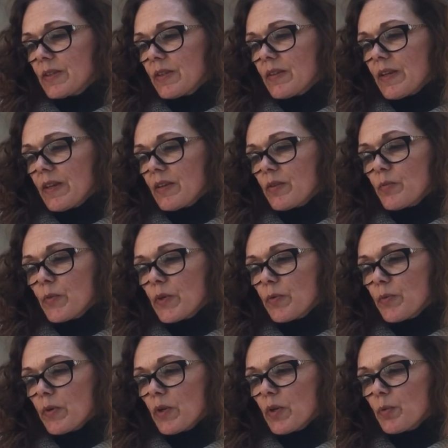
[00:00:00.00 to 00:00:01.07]
Then we
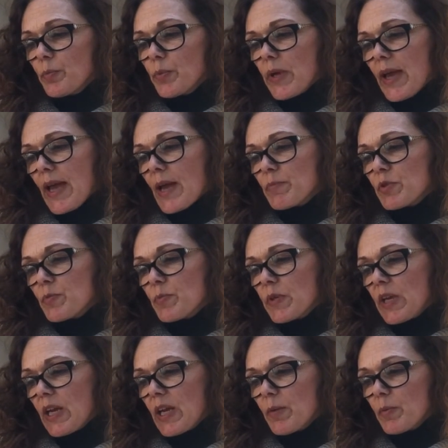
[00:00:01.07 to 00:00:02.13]
will perhaps be
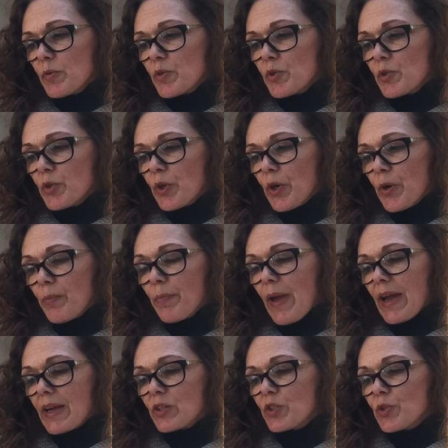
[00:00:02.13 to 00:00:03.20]
able to come
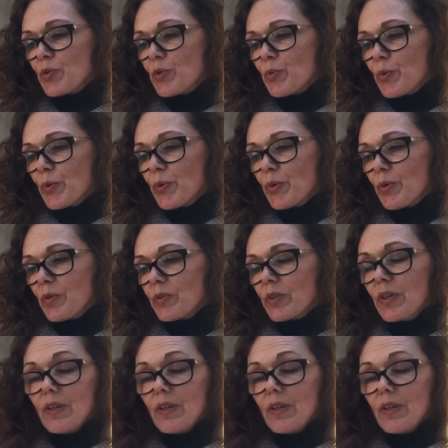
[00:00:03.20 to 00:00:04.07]
back to the world